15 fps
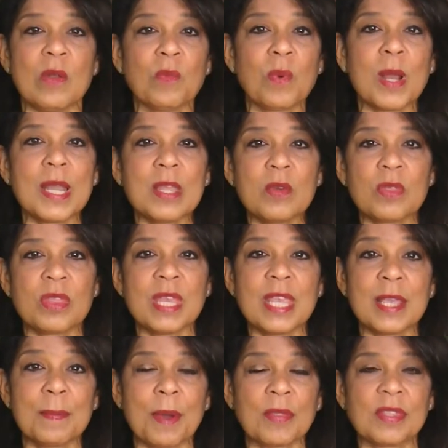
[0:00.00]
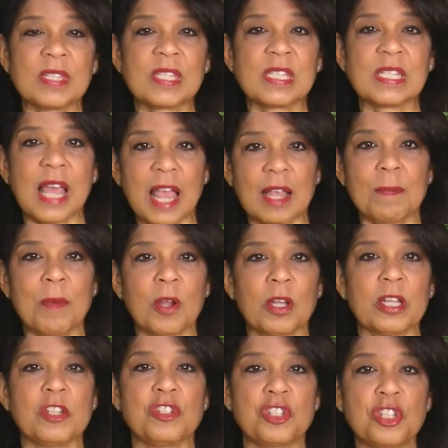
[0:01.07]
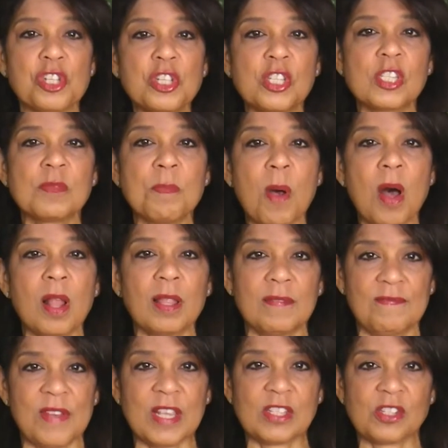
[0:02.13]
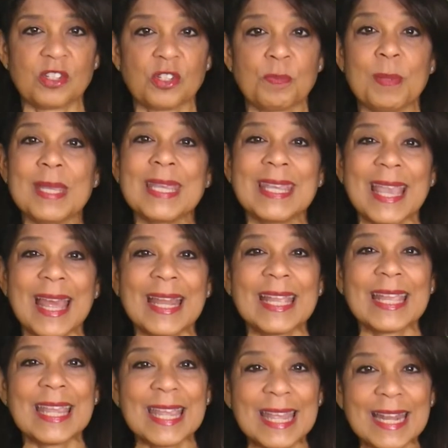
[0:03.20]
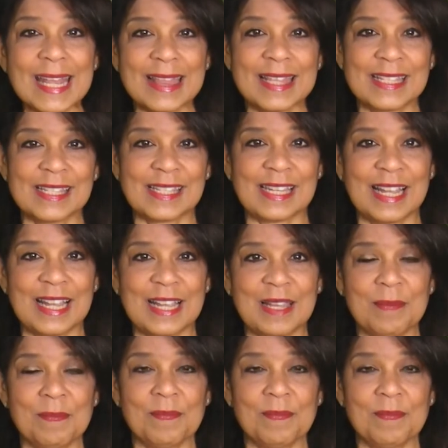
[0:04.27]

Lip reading: what do you think about the stock market? Should small investors be getting in at this time?